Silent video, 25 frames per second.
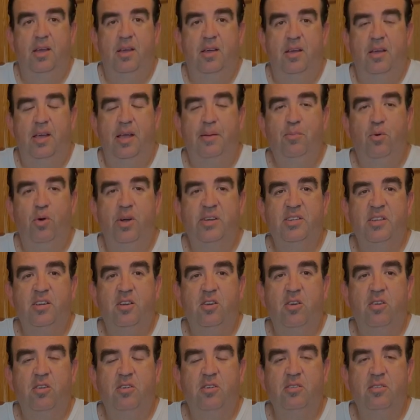Hey boys and
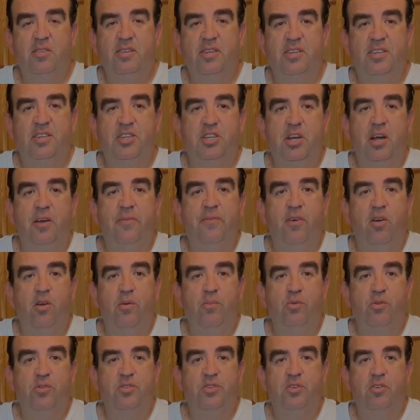girls, it's Jeff
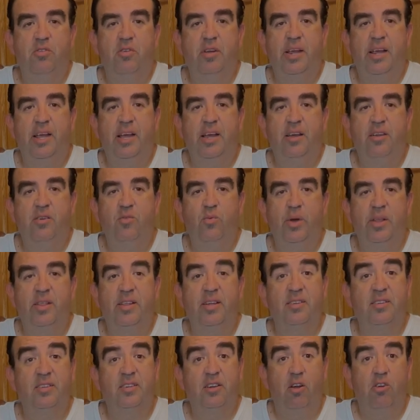Armbruster again with
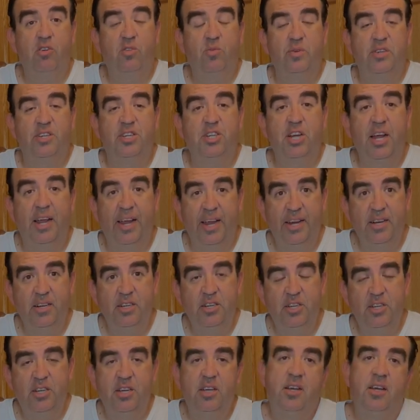It Starts With
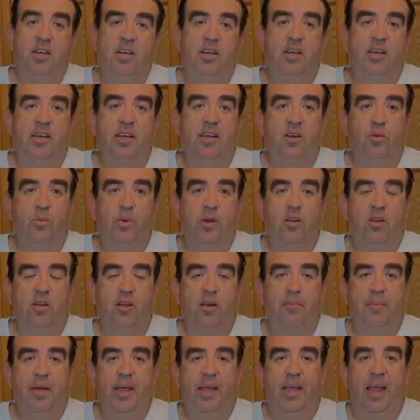Change, and we're going
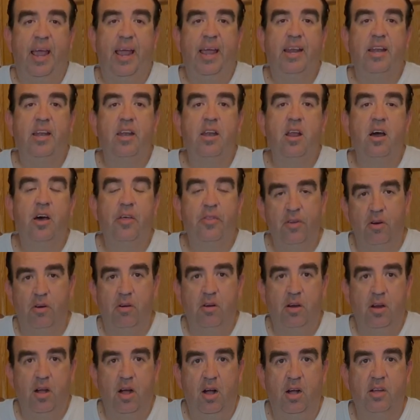to make
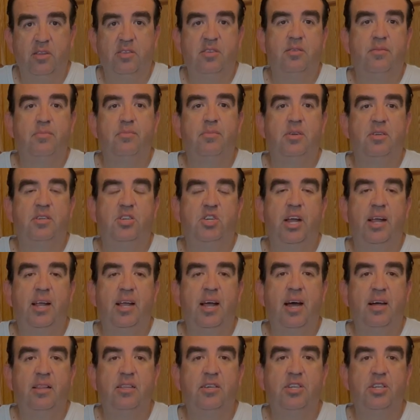another awesome
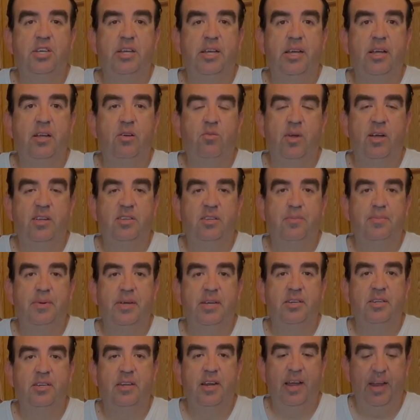Shakeology recipe
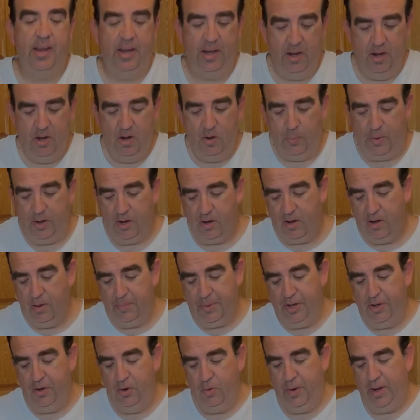today. We are going to be
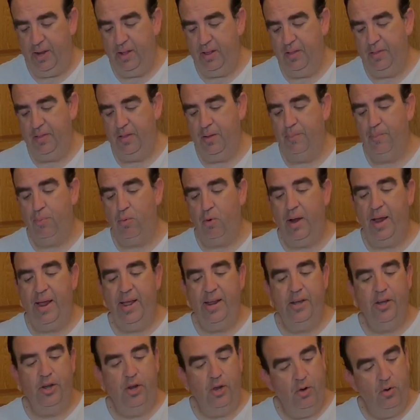doing the
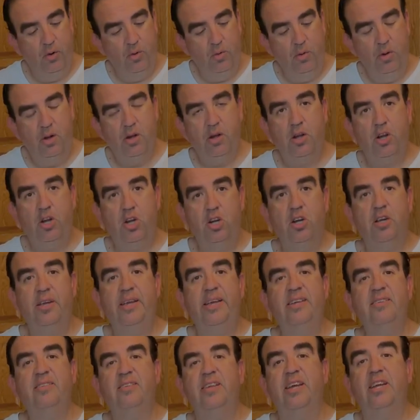brand new
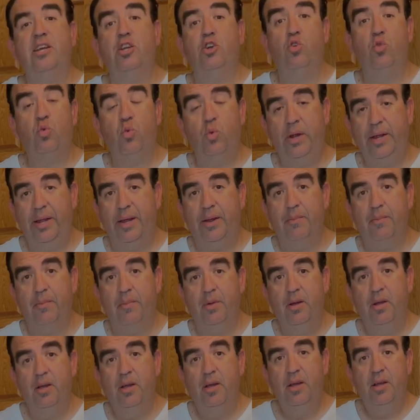Cookies and Cream.
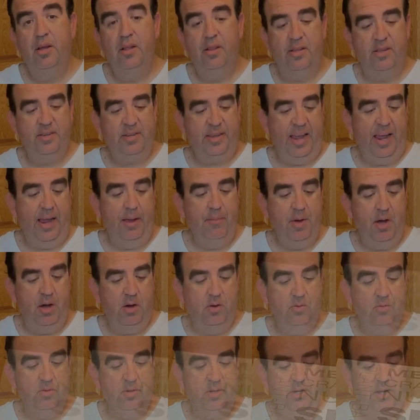This came
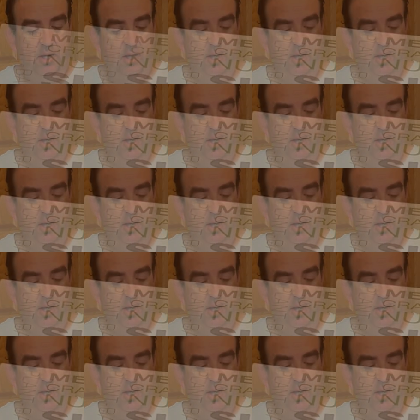out